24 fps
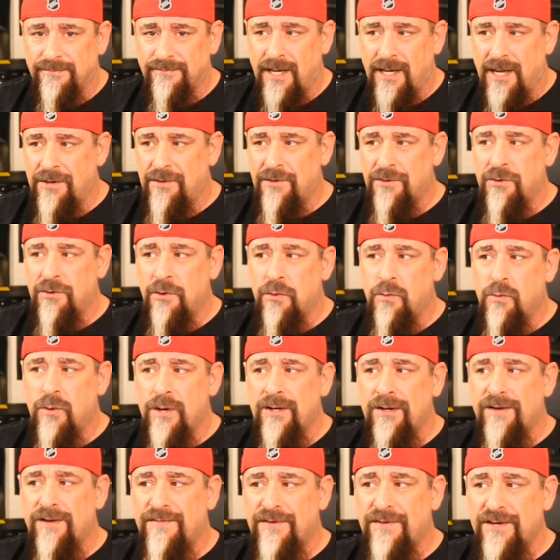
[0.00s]
I don't know where he
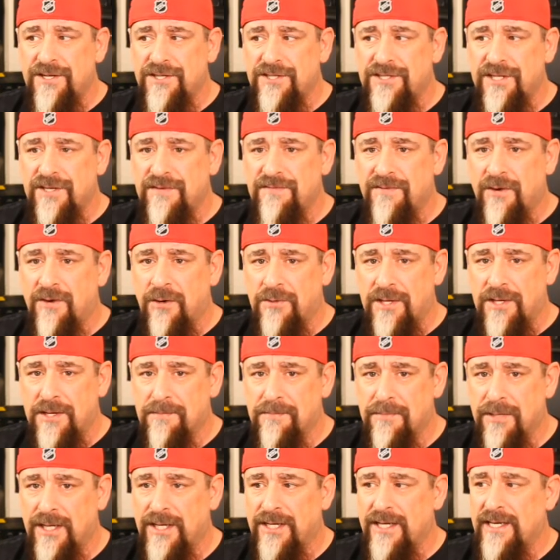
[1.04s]
finished in voting,
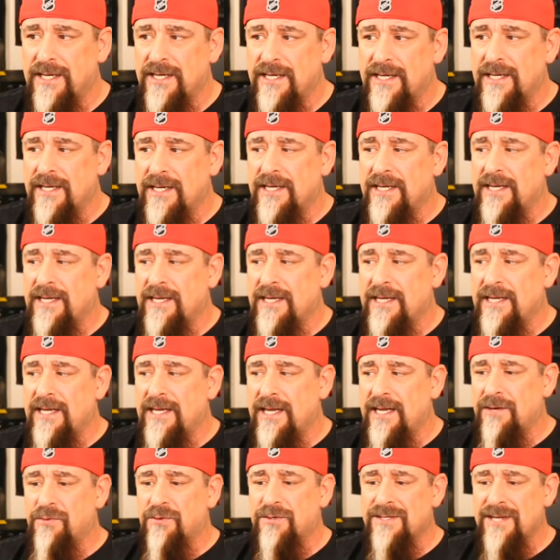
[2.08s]
but
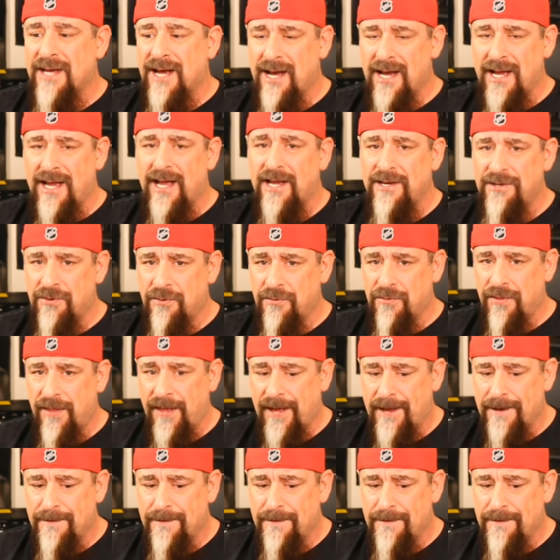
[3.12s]
it was high. I know that.